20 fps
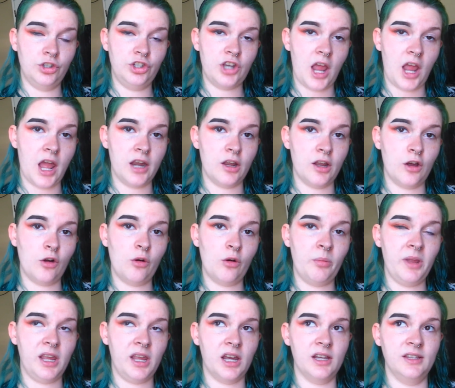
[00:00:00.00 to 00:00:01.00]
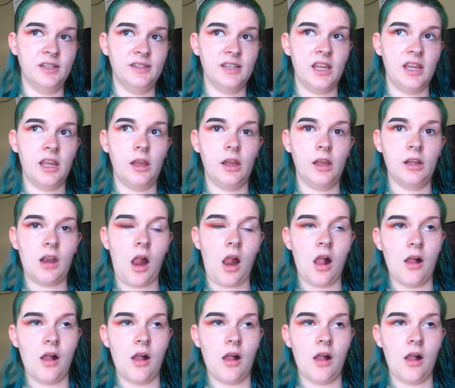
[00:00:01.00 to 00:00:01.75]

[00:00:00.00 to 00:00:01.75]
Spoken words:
shadow because it